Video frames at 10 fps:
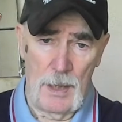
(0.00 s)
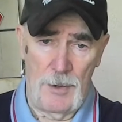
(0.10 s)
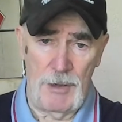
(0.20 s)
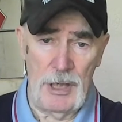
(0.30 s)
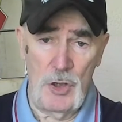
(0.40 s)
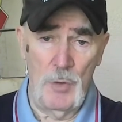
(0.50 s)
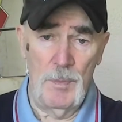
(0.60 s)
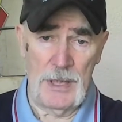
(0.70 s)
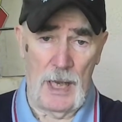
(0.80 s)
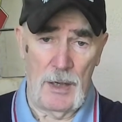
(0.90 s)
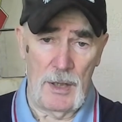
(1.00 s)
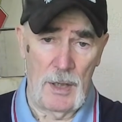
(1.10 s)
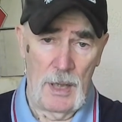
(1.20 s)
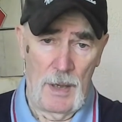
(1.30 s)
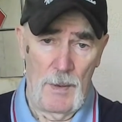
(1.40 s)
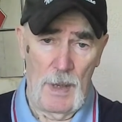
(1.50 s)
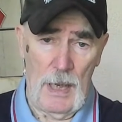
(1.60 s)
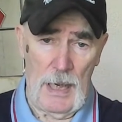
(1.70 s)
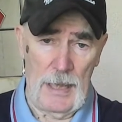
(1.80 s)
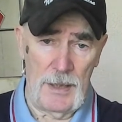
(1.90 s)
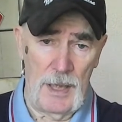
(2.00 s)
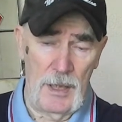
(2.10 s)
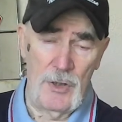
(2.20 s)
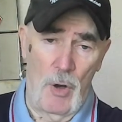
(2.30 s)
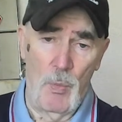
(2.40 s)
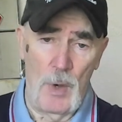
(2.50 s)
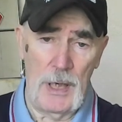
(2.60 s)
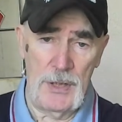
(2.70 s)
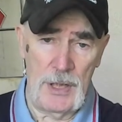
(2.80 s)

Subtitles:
3-2 Battalion, and in his own words,